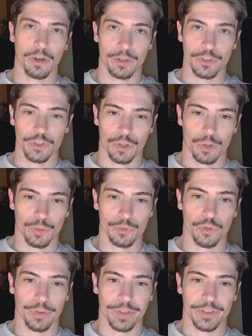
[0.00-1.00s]
it's a cold
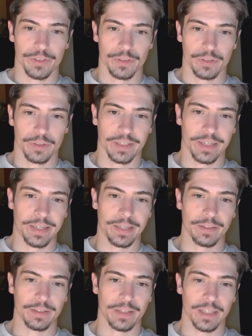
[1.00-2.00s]
joint.
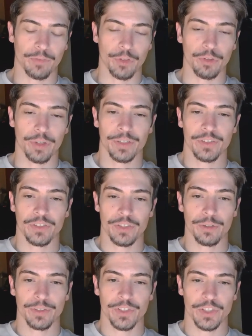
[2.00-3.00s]
And if you can
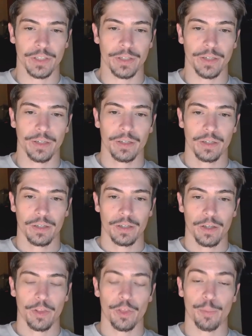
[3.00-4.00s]
still see
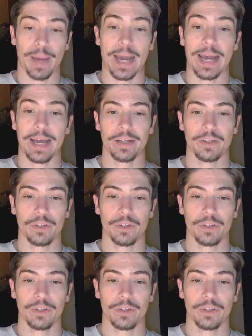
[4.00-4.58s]
the pad